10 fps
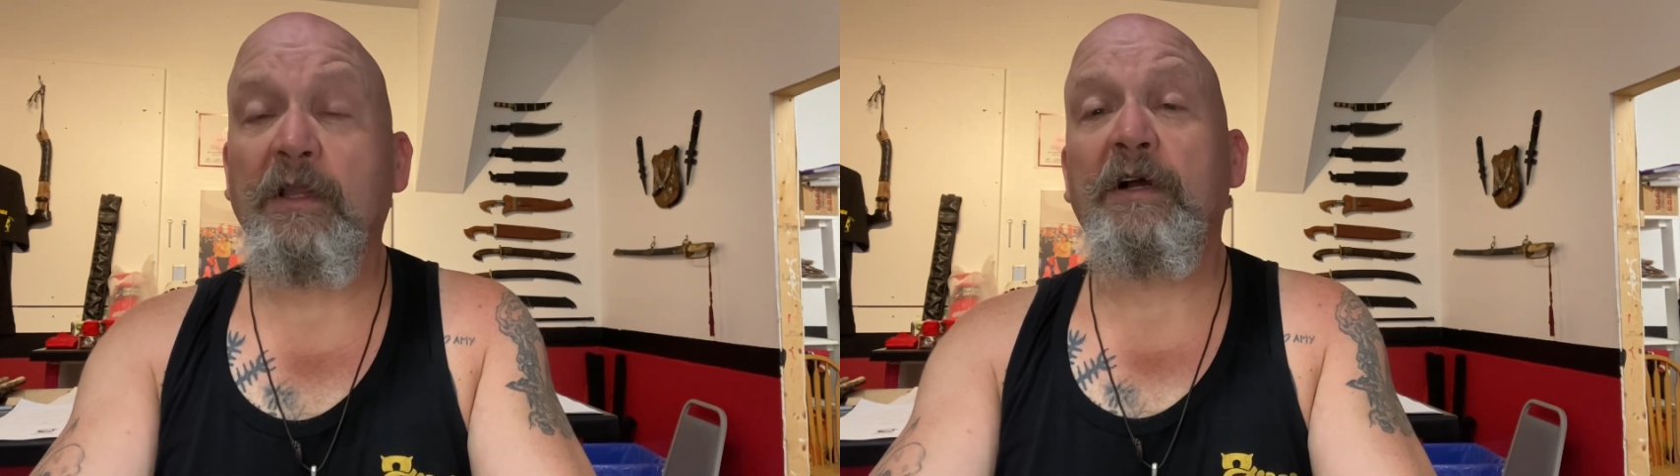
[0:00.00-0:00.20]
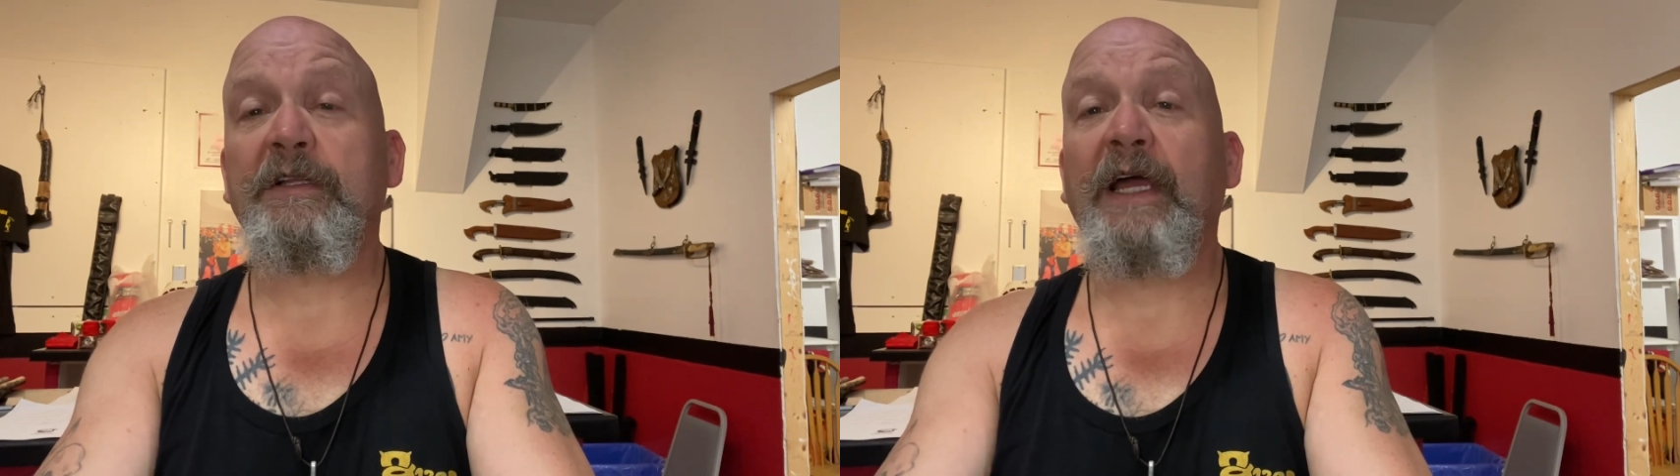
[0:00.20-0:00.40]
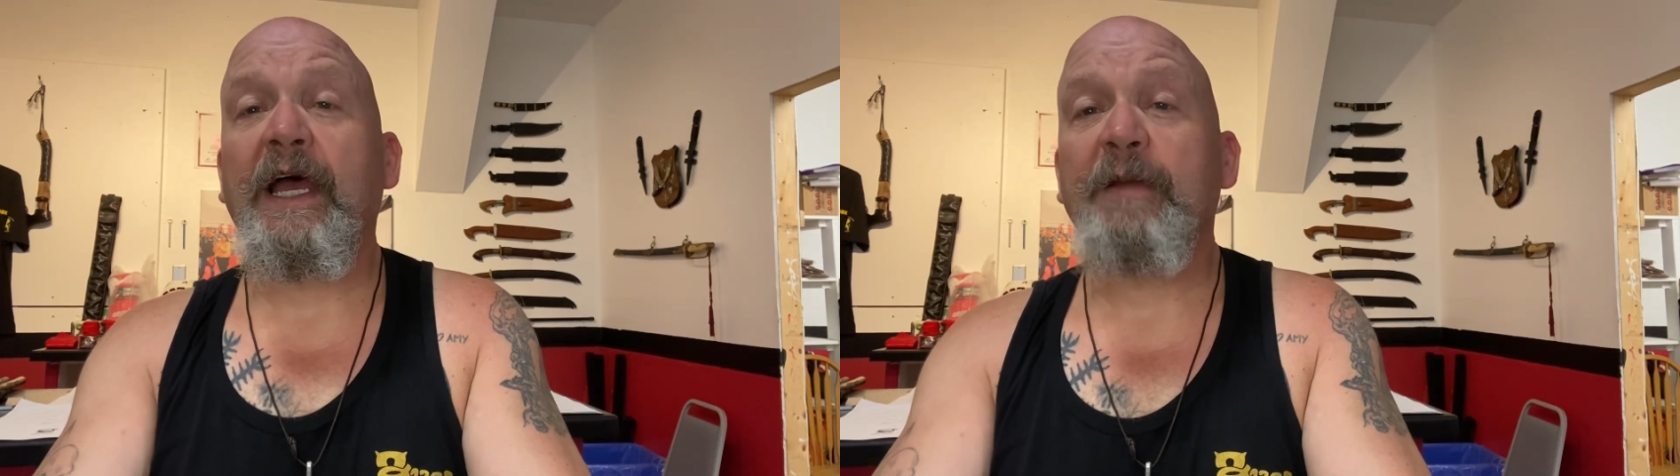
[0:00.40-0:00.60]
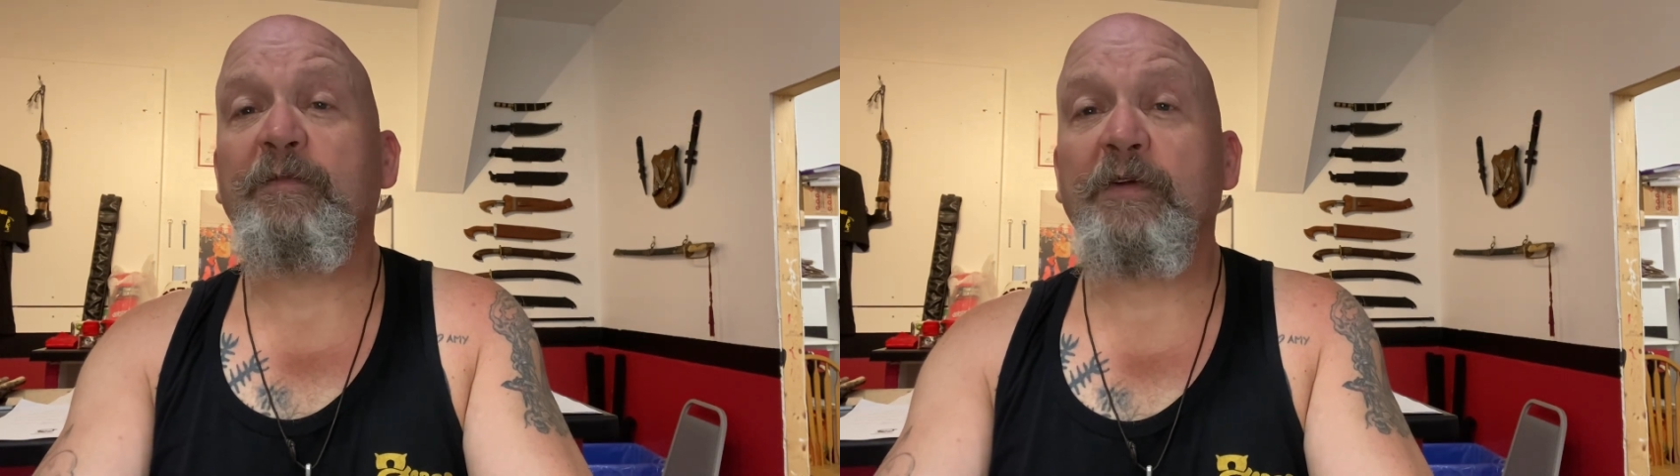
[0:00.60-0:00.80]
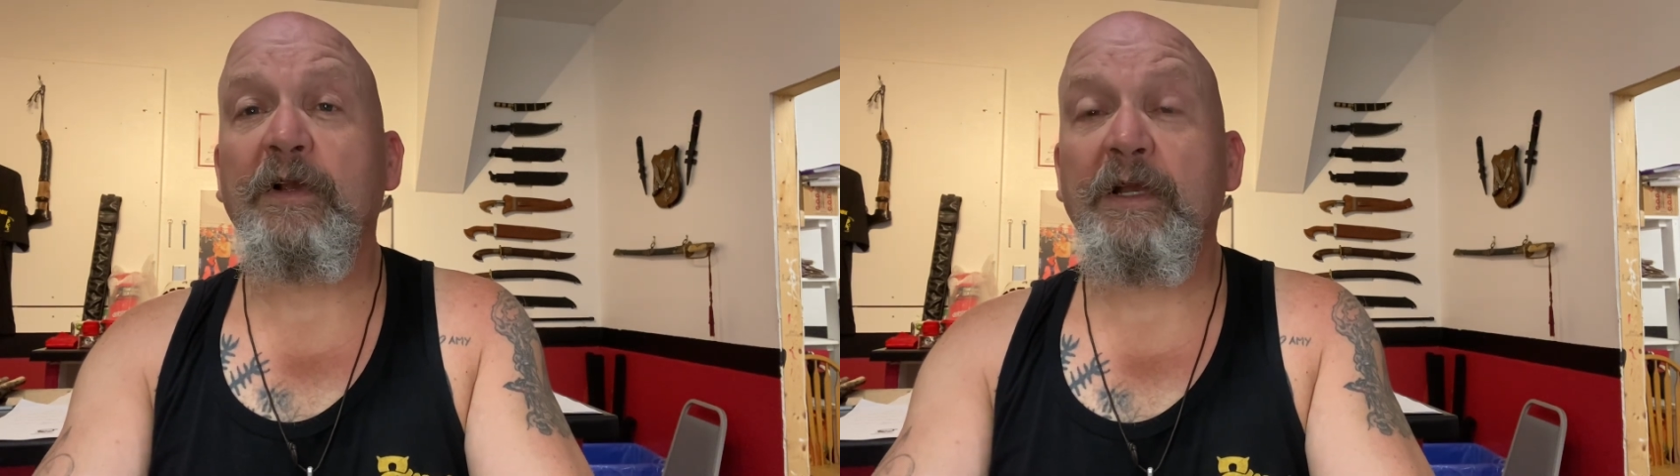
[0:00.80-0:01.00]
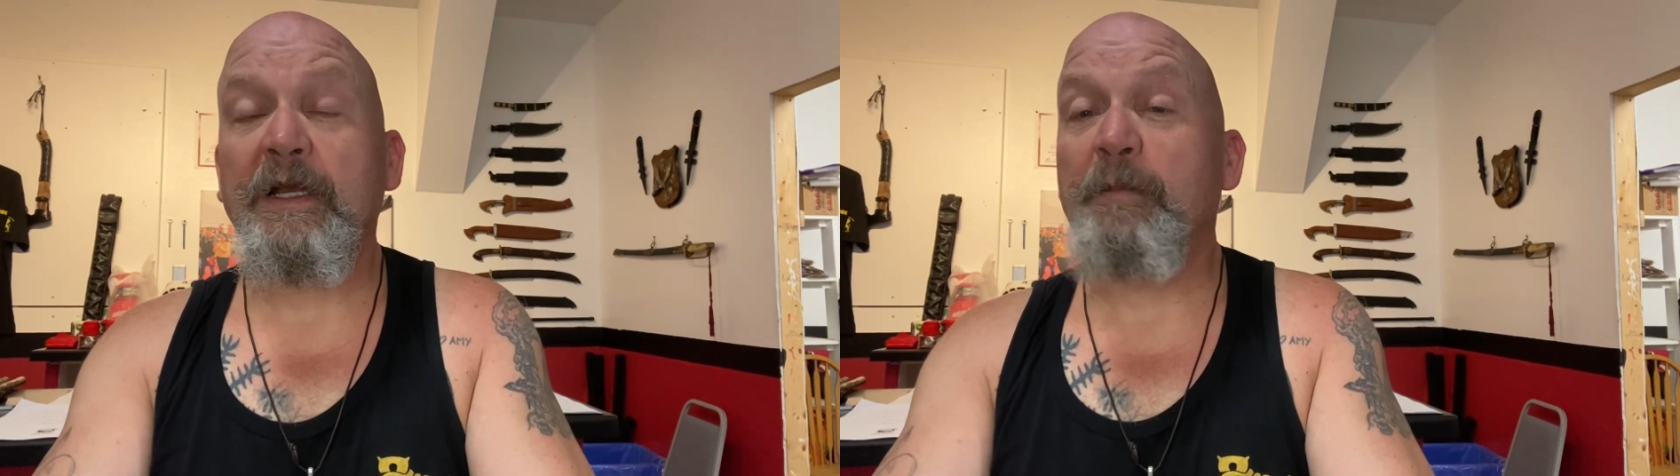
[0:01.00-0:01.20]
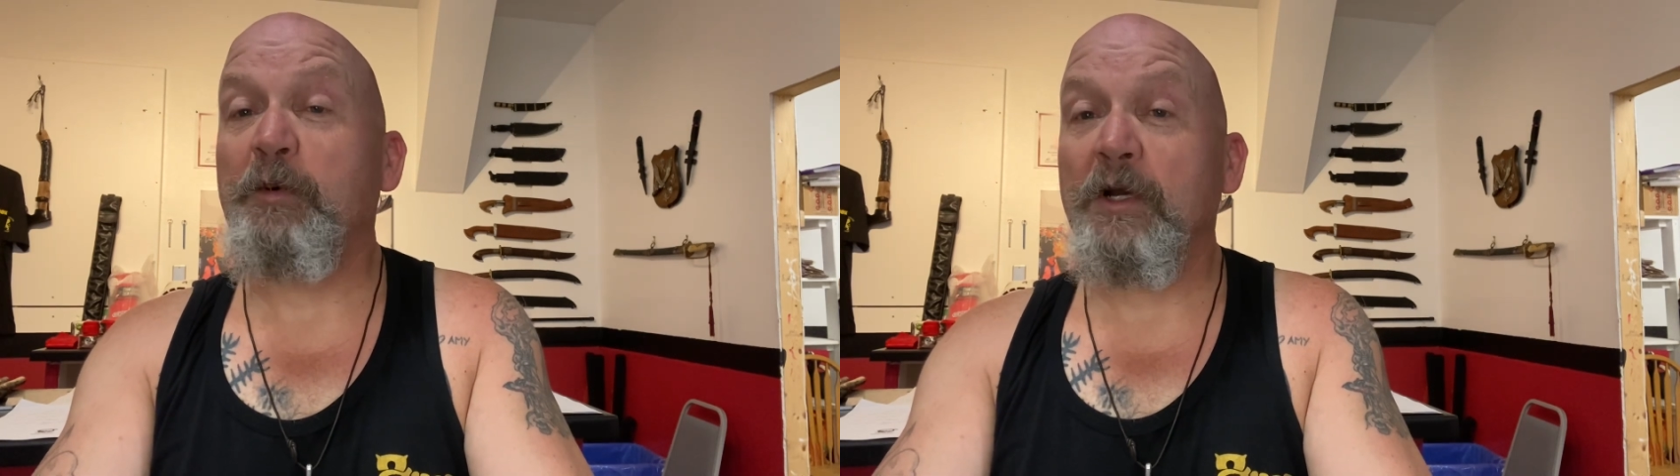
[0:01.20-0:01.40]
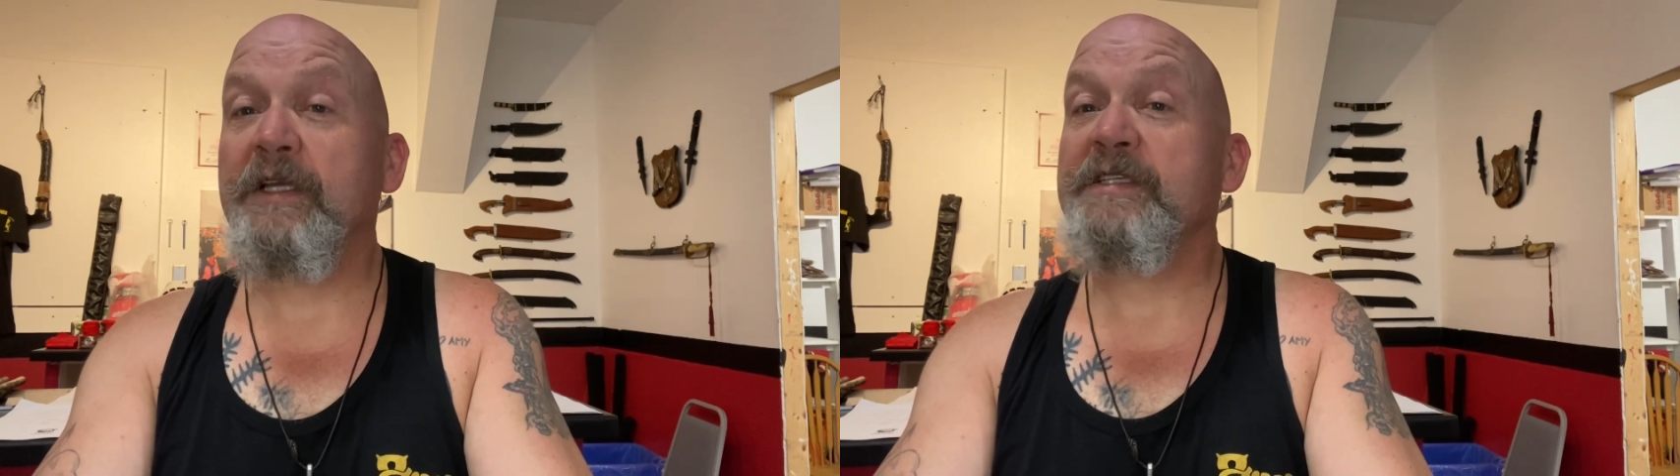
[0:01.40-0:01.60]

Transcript: long time for a book,